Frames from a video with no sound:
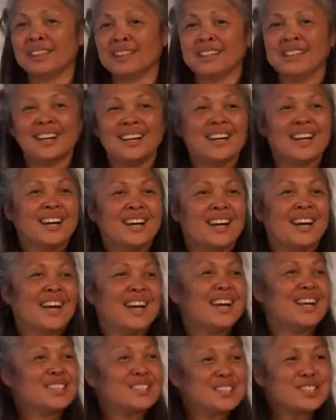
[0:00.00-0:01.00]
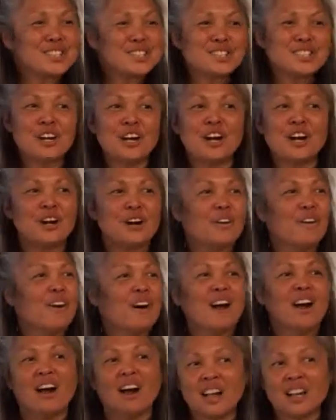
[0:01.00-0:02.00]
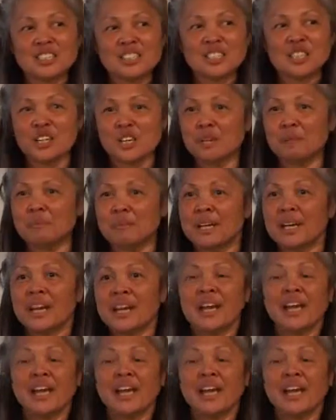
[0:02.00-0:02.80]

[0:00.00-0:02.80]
It's so awesome.